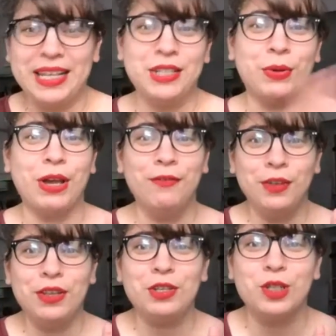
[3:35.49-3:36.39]
So I
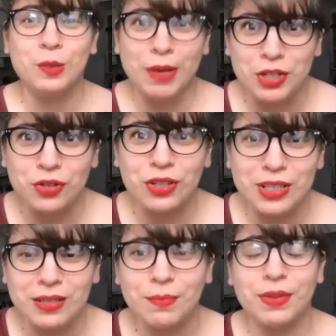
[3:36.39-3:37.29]
feel especially
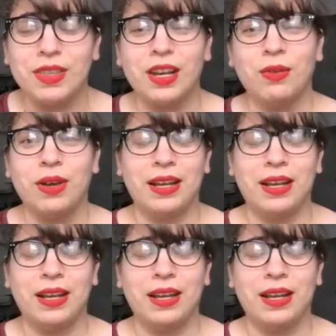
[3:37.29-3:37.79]
sympathetic right